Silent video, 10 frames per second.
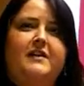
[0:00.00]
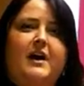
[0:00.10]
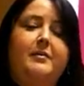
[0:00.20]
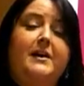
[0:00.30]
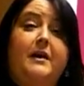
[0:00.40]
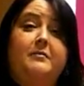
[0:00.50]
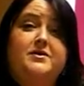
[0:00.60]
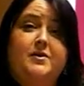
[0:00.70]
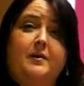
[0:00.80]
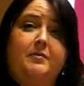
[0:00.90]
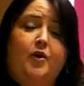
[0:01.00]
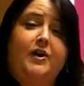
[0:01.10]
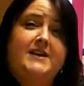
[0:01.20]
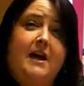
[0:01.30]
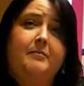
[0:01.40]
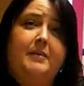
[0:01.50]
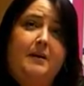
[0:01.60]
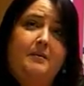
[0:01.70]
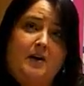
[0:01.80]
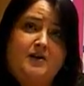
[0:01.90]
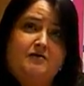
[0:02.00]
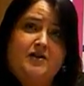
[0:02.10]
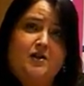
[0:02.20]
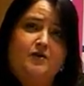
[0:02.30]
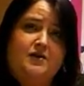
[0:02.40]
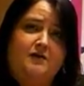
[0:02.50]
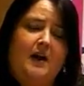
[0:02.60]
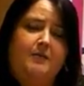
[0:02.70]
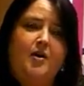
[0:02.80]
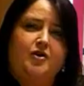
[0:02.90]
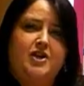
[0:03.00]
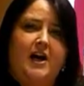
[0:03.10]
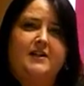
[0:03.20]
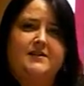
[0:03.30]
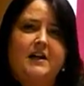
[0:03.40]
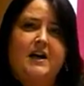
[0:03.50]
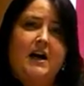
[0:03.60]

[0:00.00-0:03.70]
I've now been able to employ 10 people as a result of that project.